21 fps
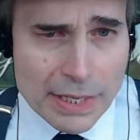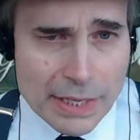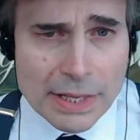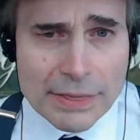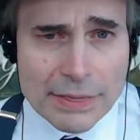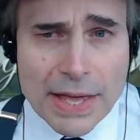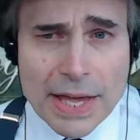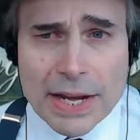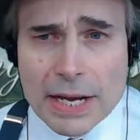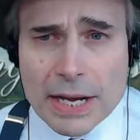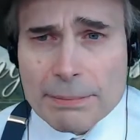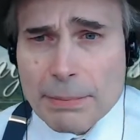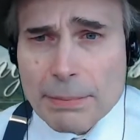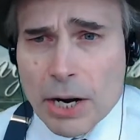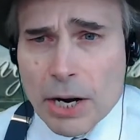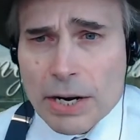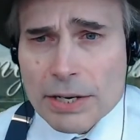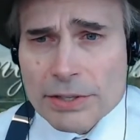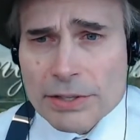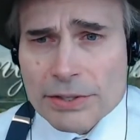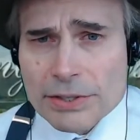Then in
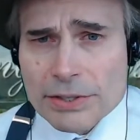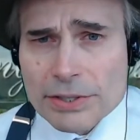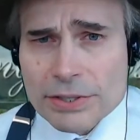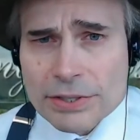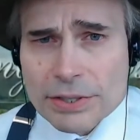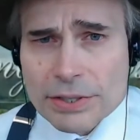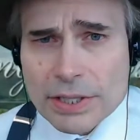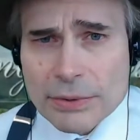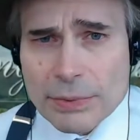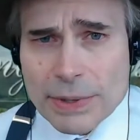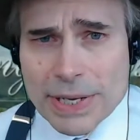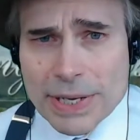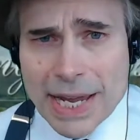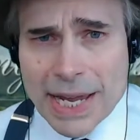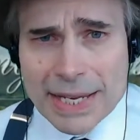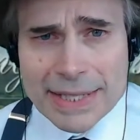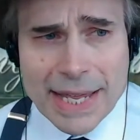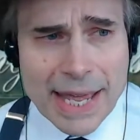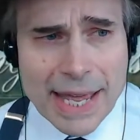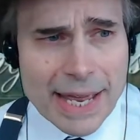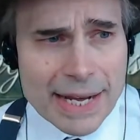March, we
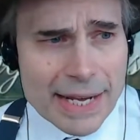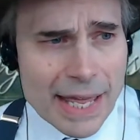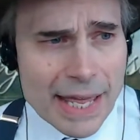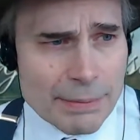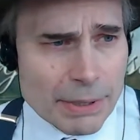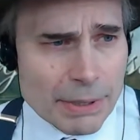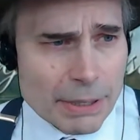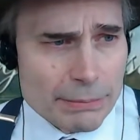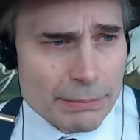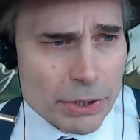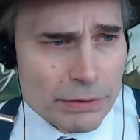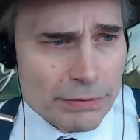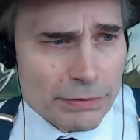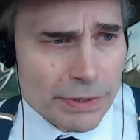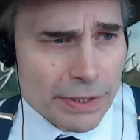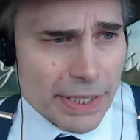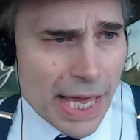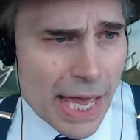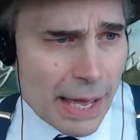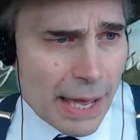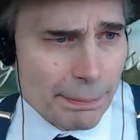had that Emma
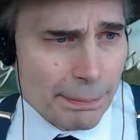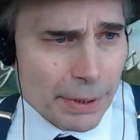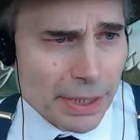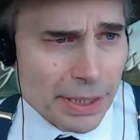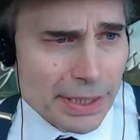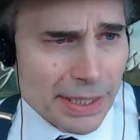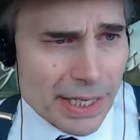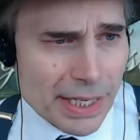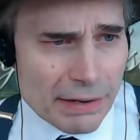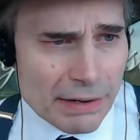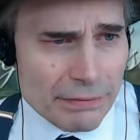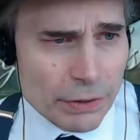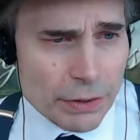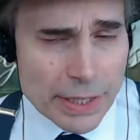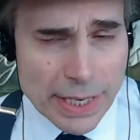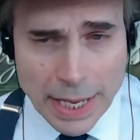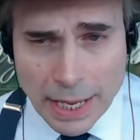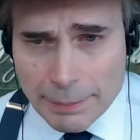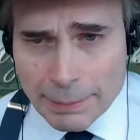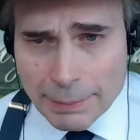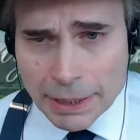movie, Happily Ever
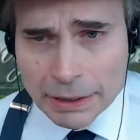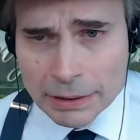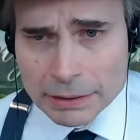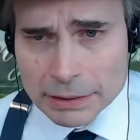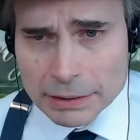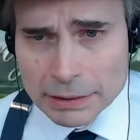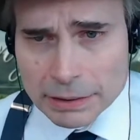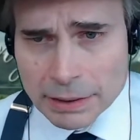Emma,